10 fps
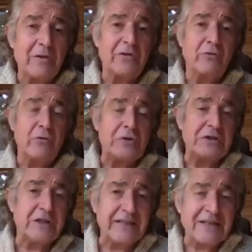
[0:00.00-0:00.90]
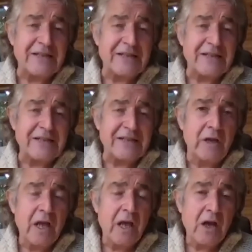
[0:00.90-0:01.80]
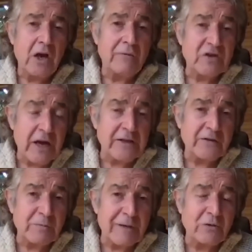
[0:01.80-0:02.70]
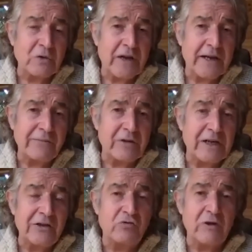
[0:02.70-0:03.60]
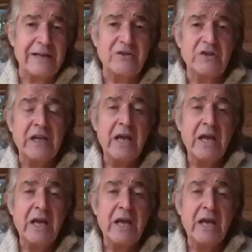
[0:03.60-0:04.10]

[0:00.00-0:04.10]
through to the designation of sites of special scientific interest,